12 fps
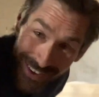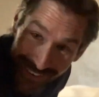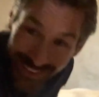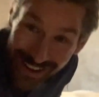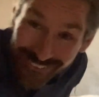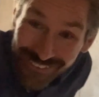
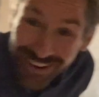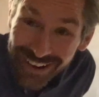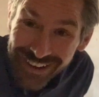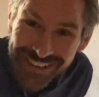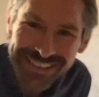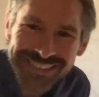There we
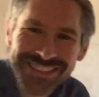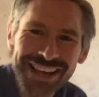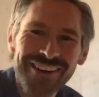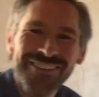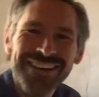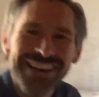are.
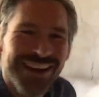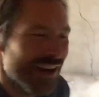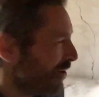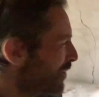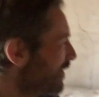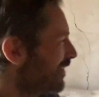So
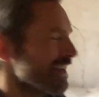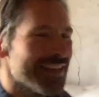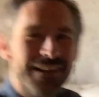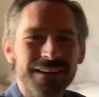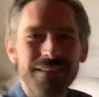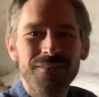we're
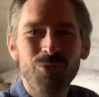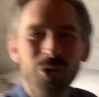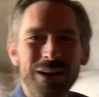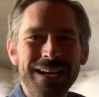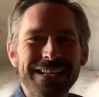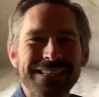in
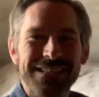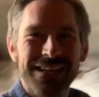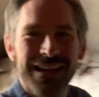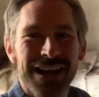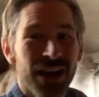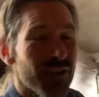what is
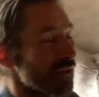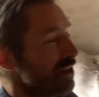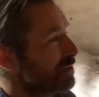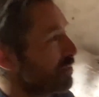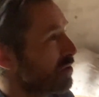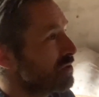kind of, I
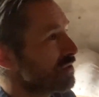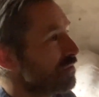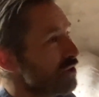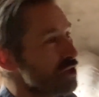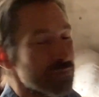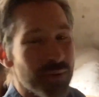suppose, the
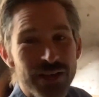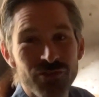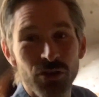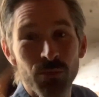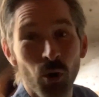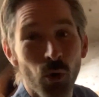first
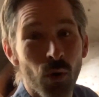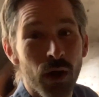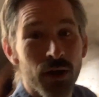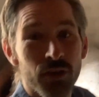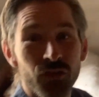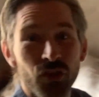bedroom,
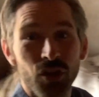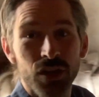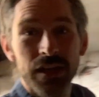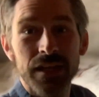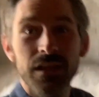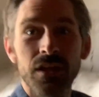or
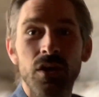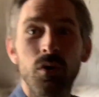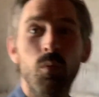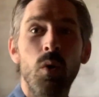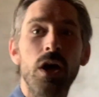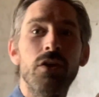certainly
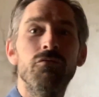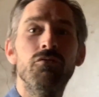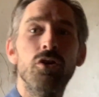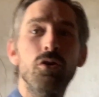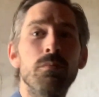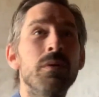one
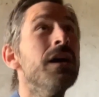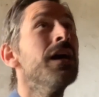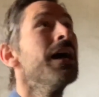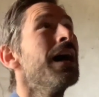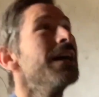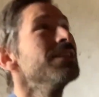room.
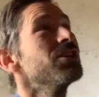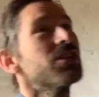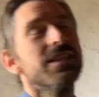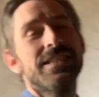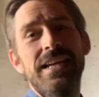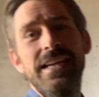As you
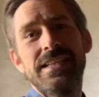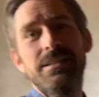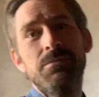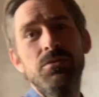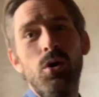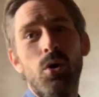can see,
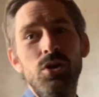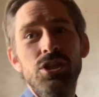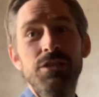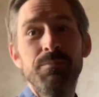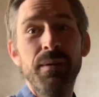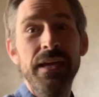some
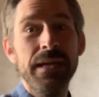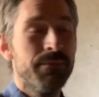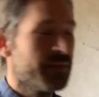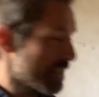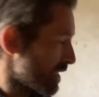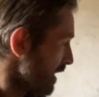gorgeous
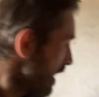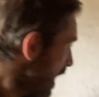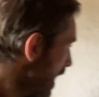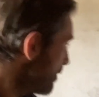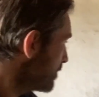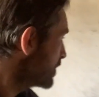beams
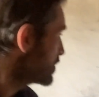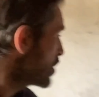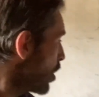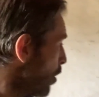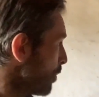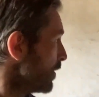at the
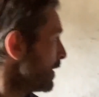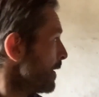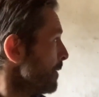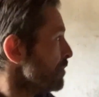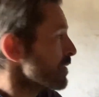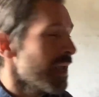top,
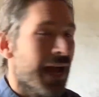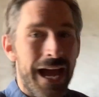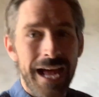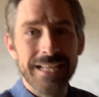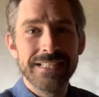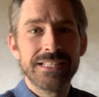
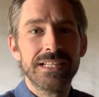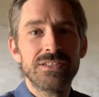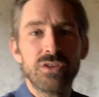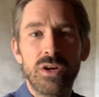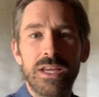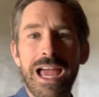and
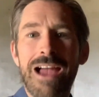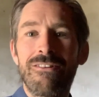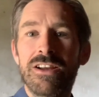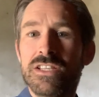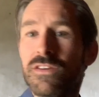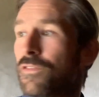sort of
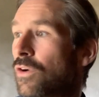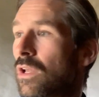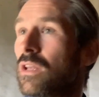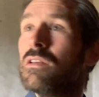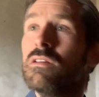characterful